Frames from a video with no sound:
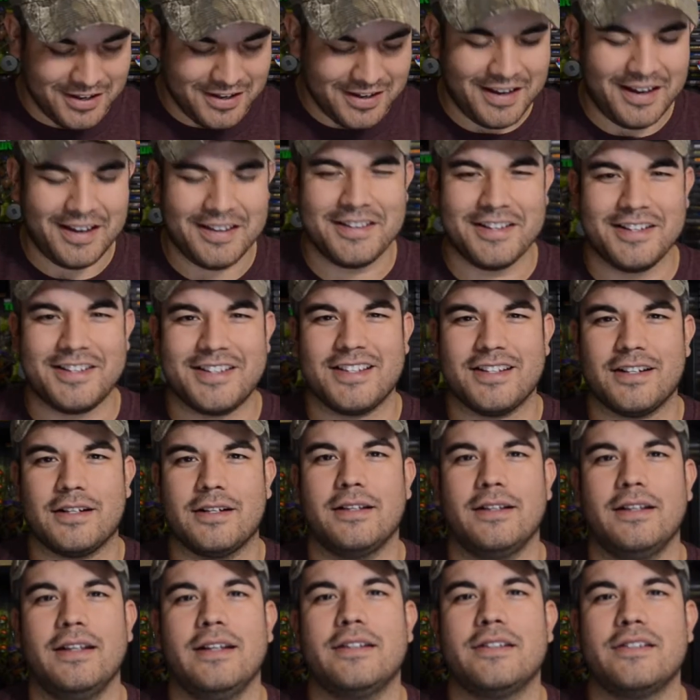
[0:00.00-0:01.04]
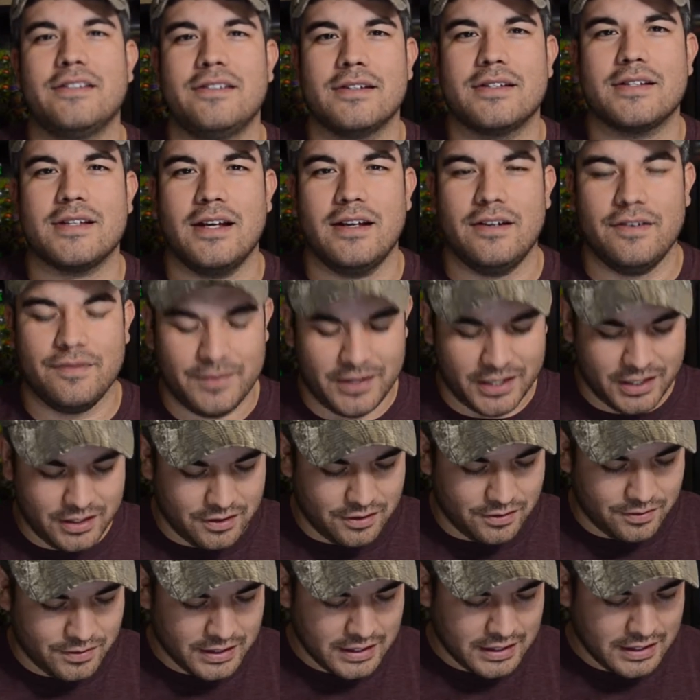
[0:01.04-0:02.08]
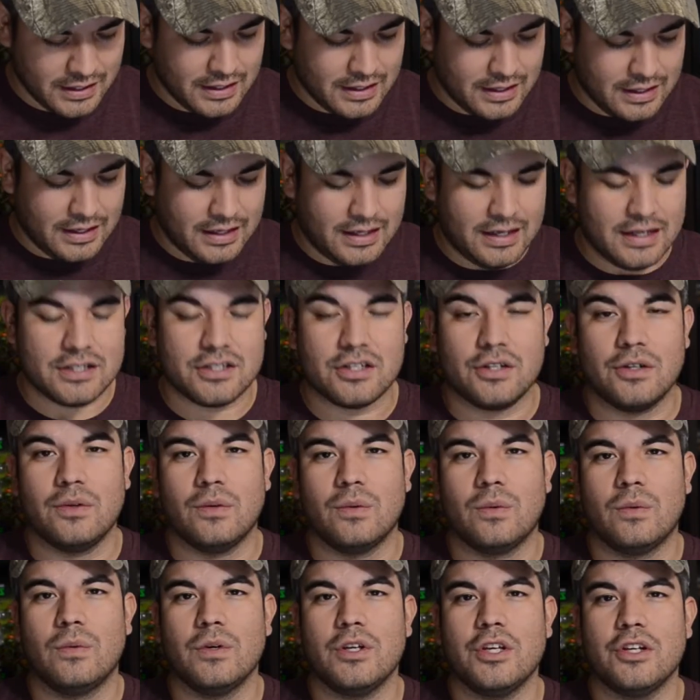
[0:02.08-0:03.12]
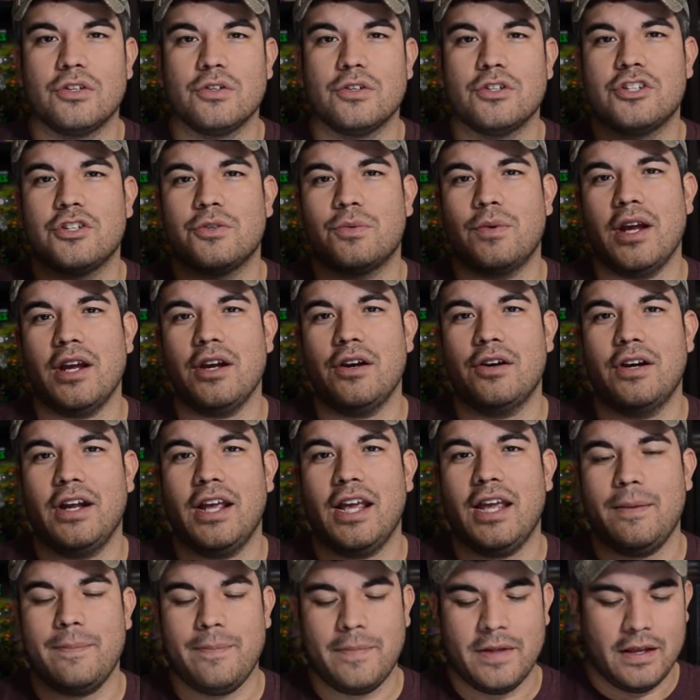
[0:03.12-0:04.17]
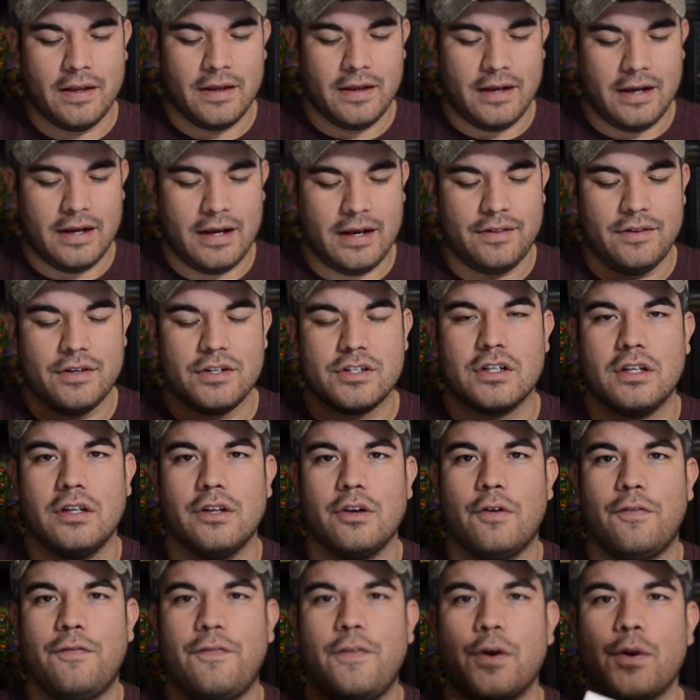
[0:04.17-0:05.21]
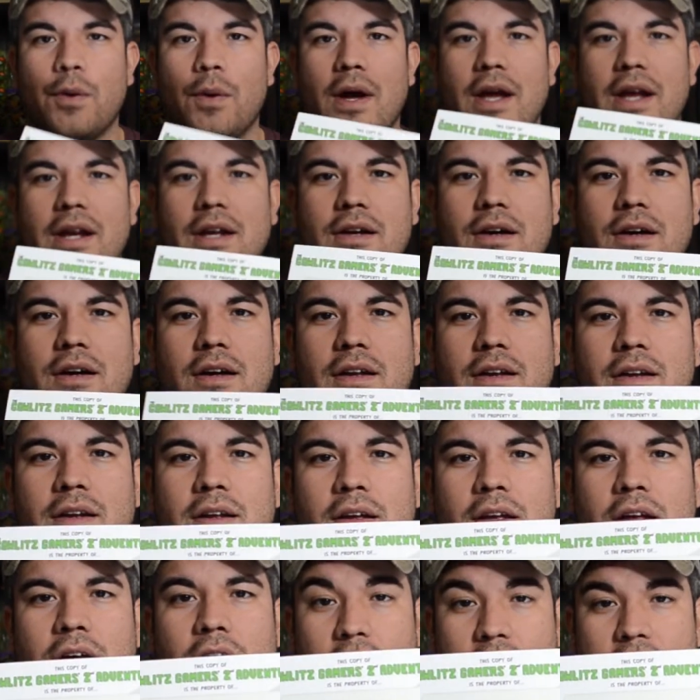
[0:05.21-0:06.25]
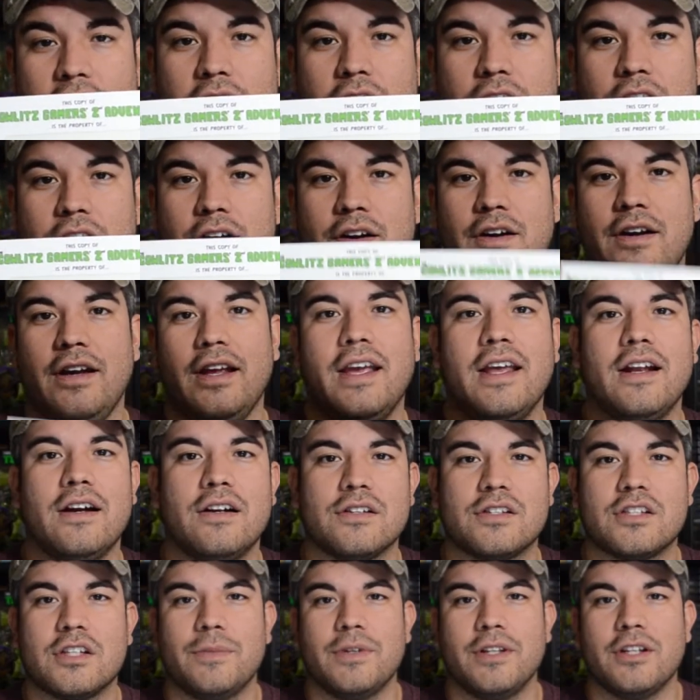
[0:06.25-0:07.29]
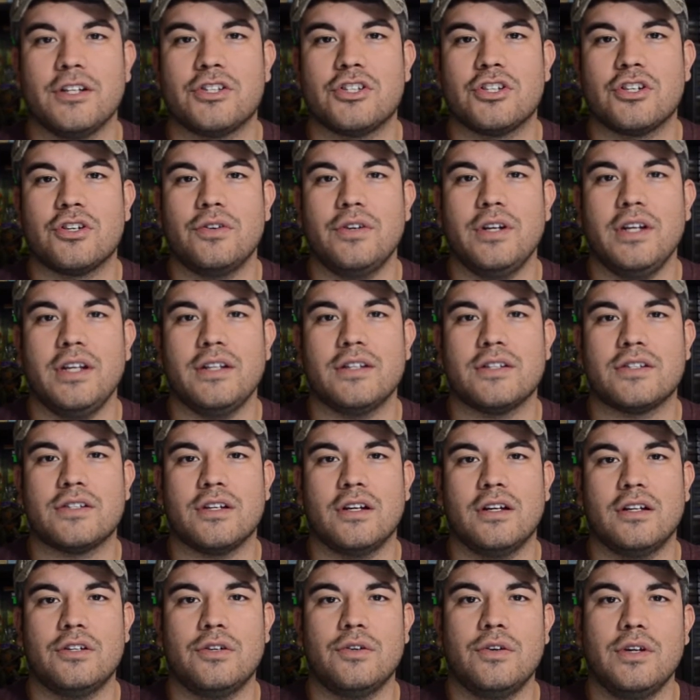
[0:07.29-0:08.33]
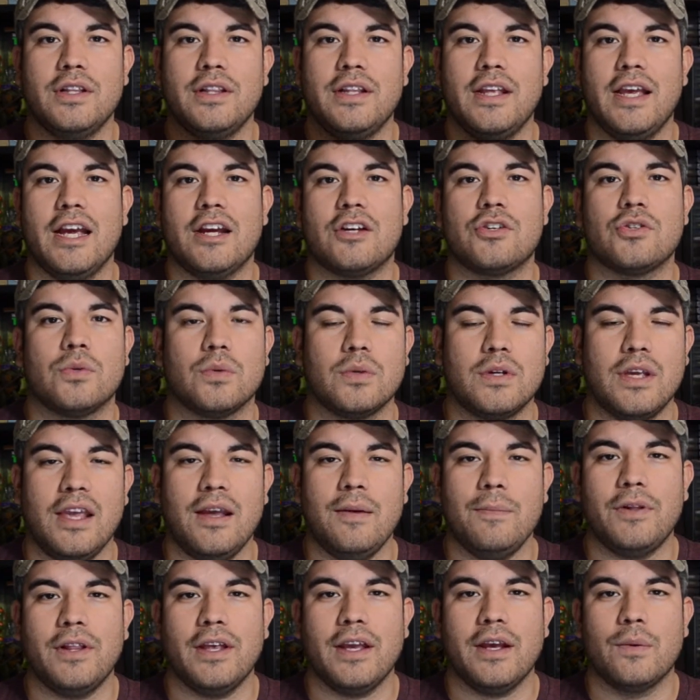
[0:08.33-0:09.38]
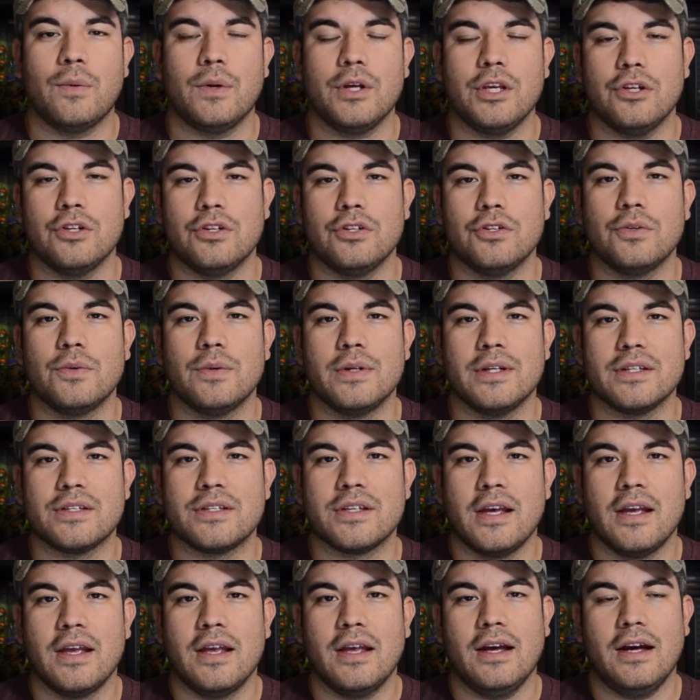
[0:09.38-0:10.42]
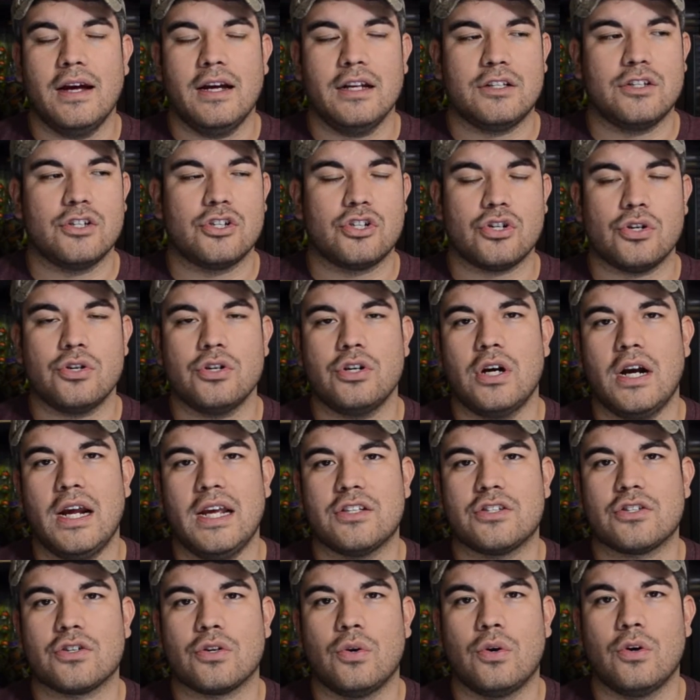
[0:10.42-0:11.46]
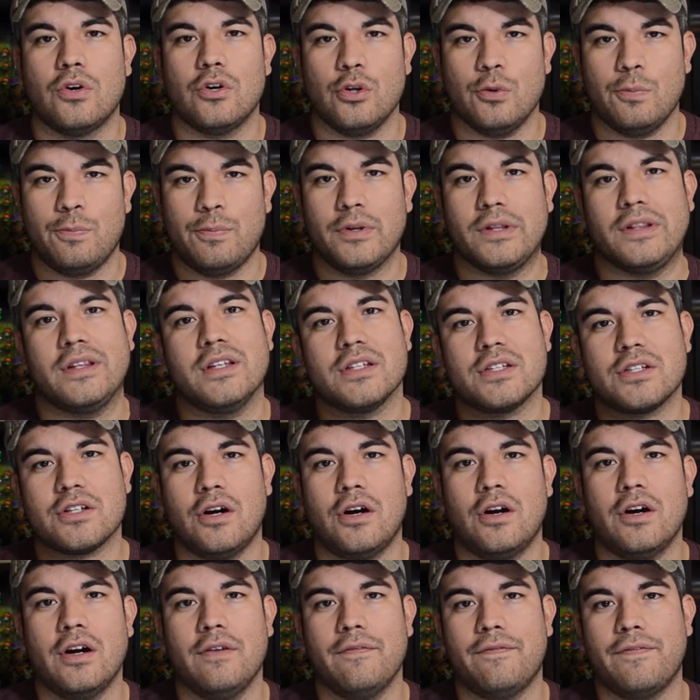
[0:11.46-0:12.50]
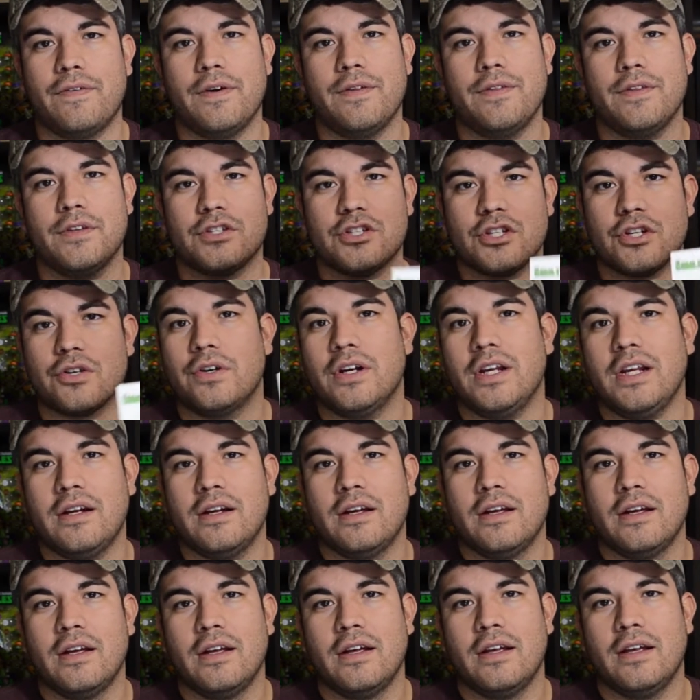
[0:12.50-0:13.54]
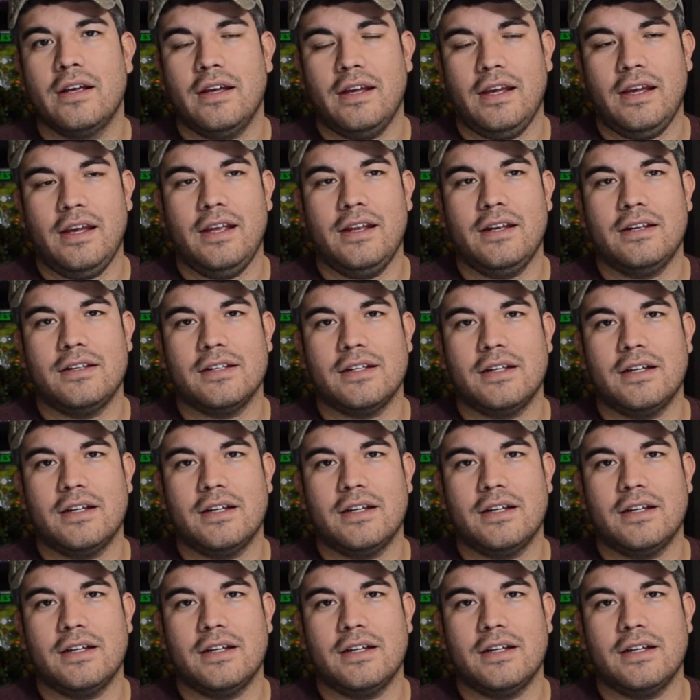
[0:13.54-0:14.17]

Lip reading: That's the collector inside of me, you know. So what you do is you write your name, and there's a little photo icon on here and on some of the screens during the actual gameplay. And what you do is to show your high score, you put this card in front of the screen, and